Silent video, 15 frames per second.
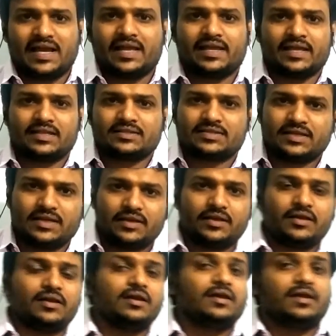I can
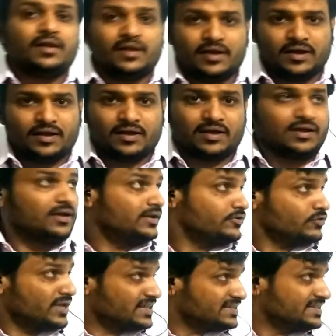say you
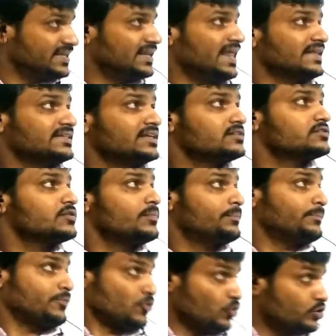can see like this.
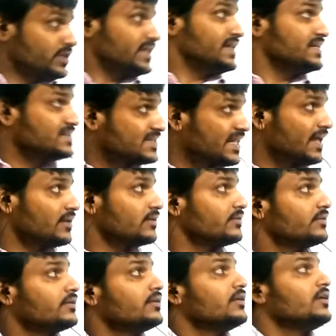Protein is there,
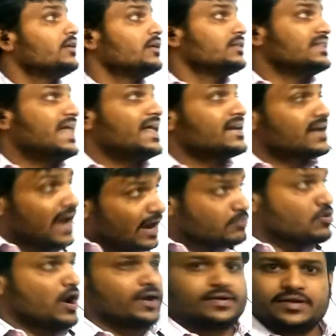then
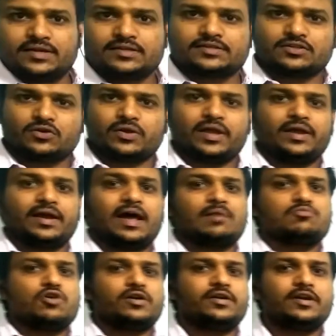carbohydrates. Okay,
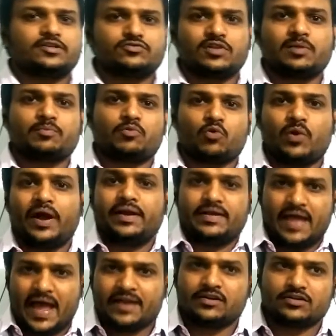carbohydrates will provide
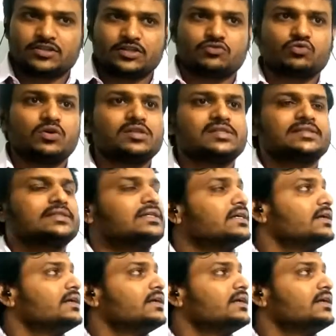energy to us.